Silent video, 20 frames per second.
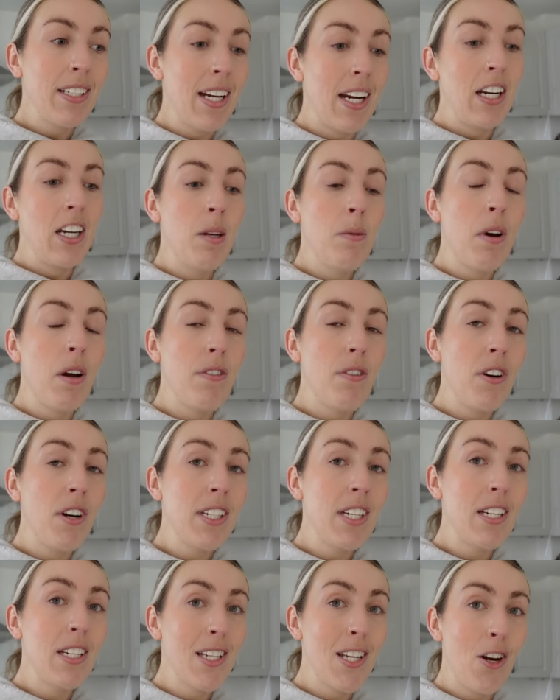denim. I've
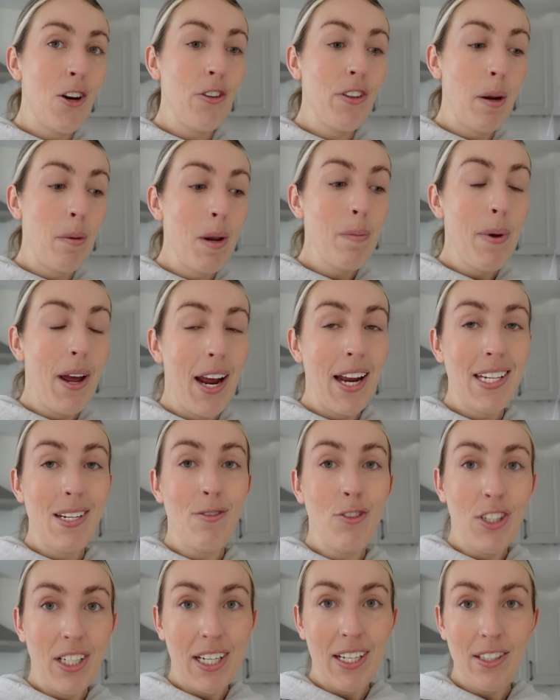honestly sold that many pairs
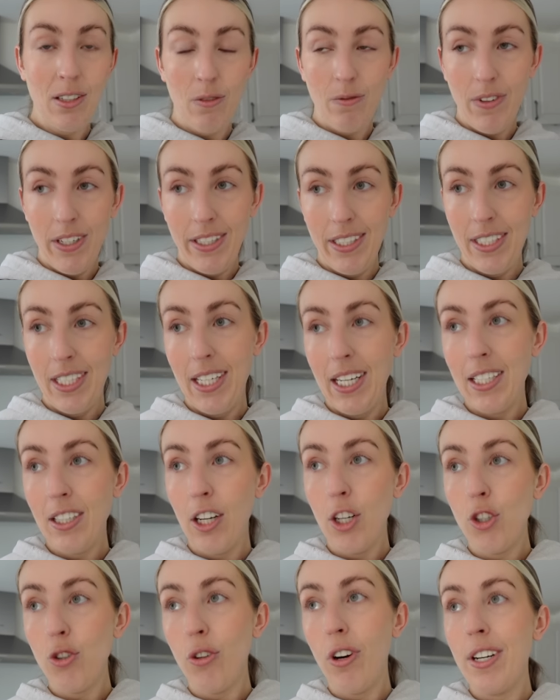of jeans on Vinted.
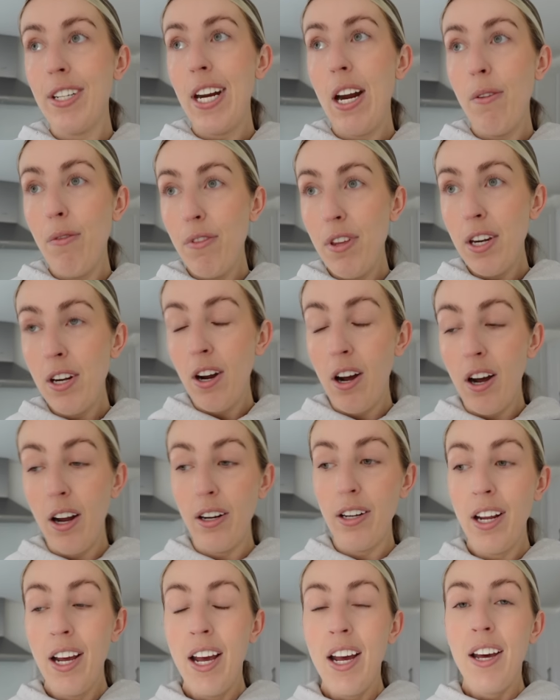I tried everything
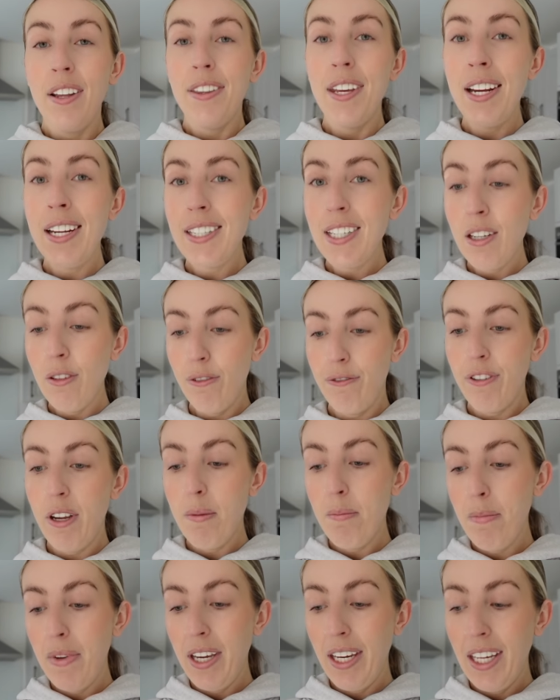on. Things didn't
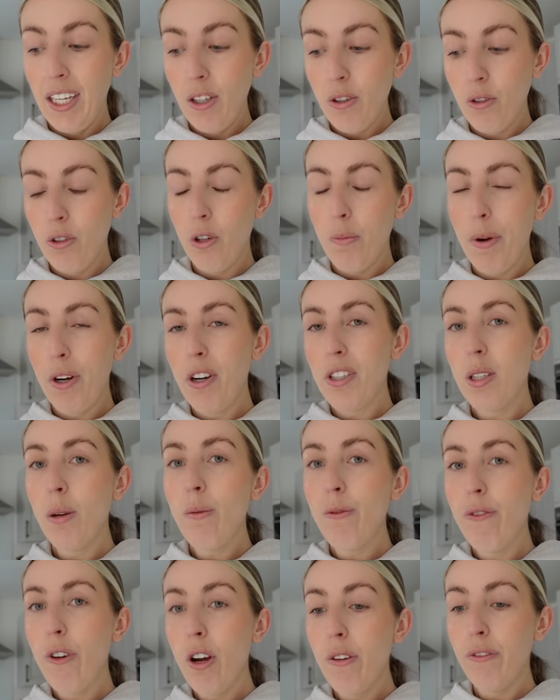fit me or because
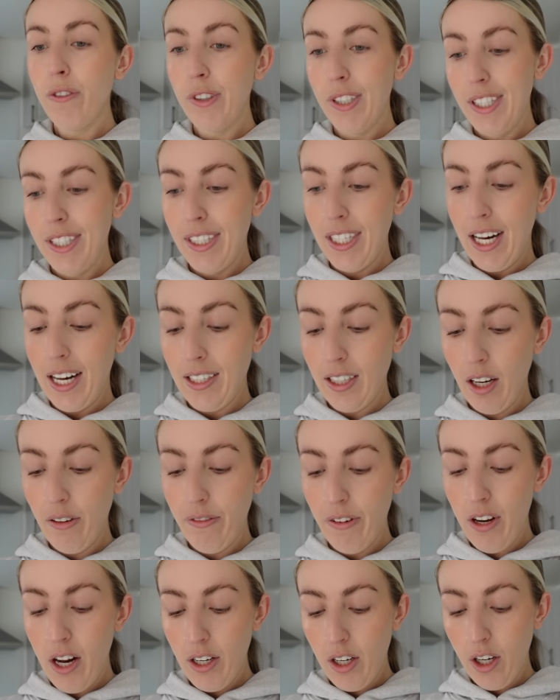I'm five foot six, I
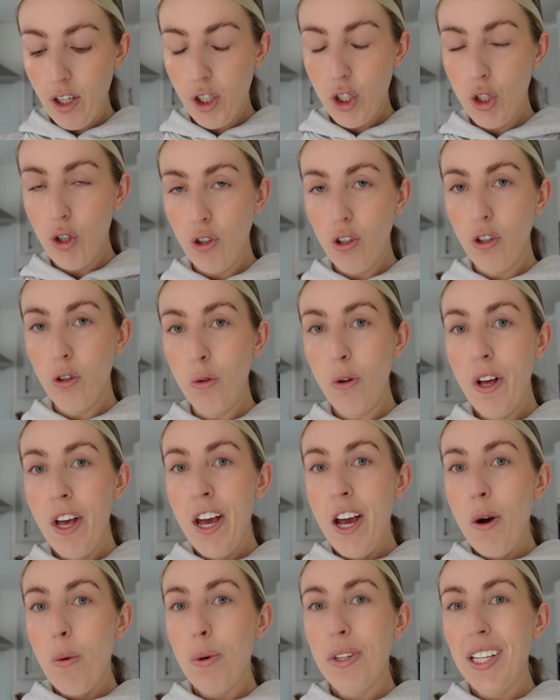feel like I struggle
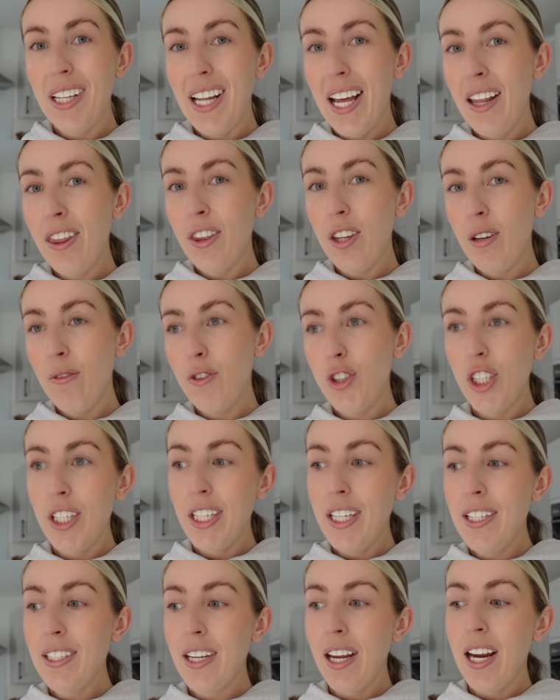with the length of
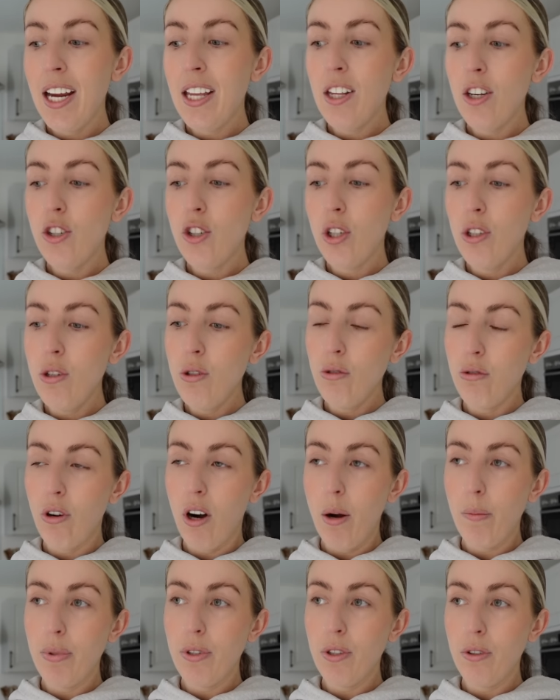jeans. They're either too
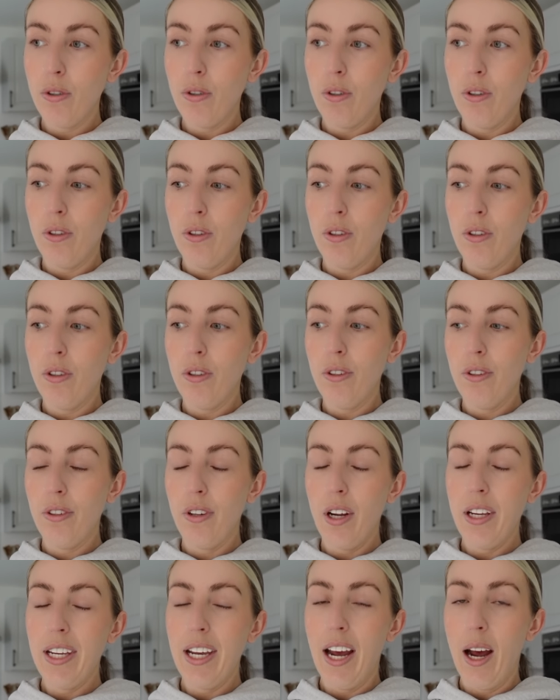cropped or
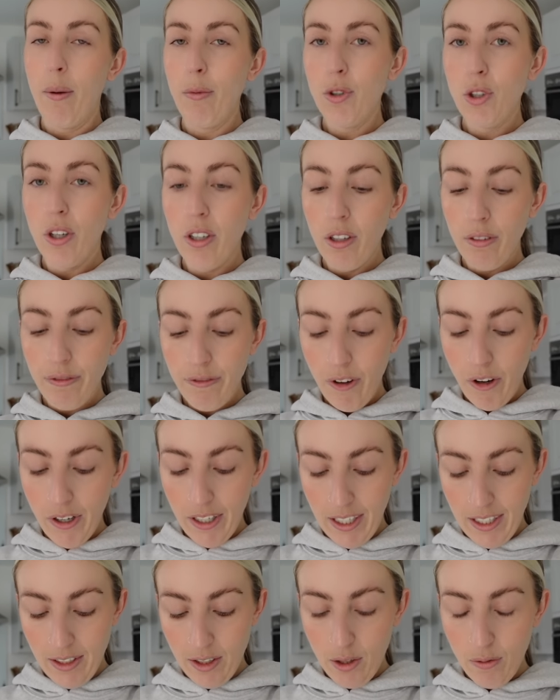yeah, I'm trying to
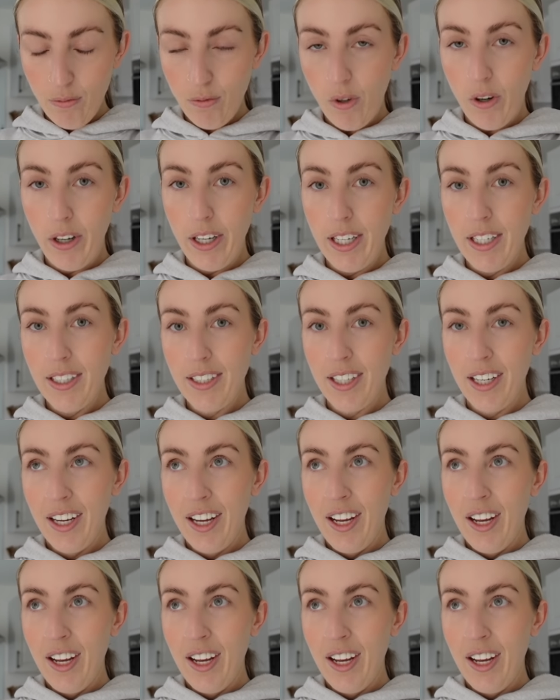find the right